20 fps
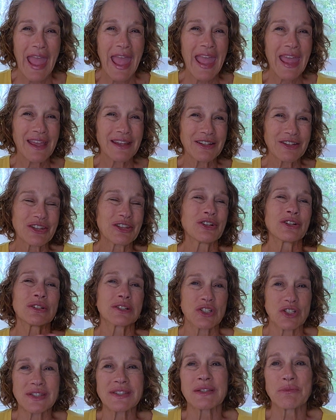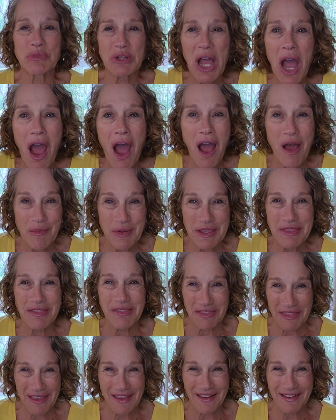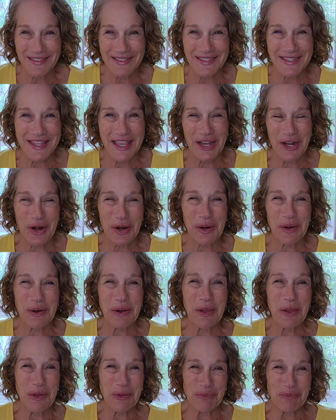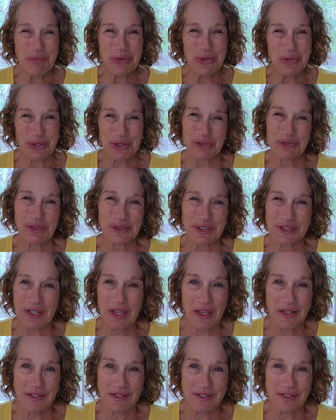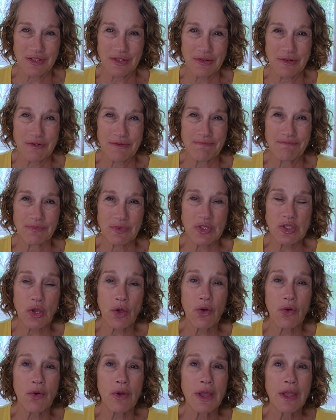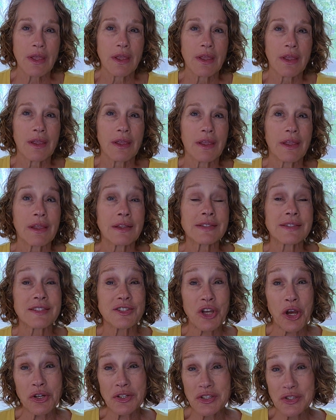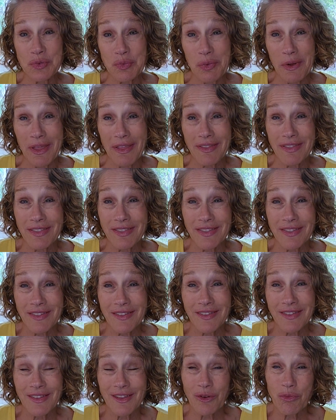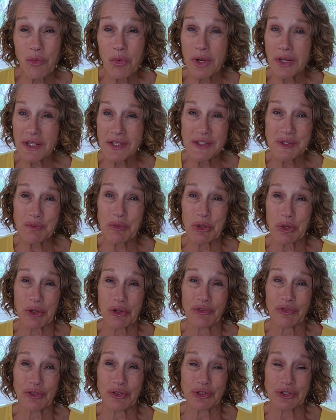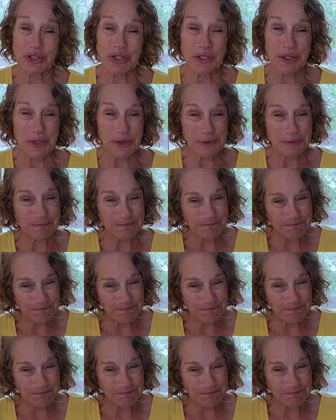And there are just some common things that are beautiful to us too. So it starts with, what is beautiful to you?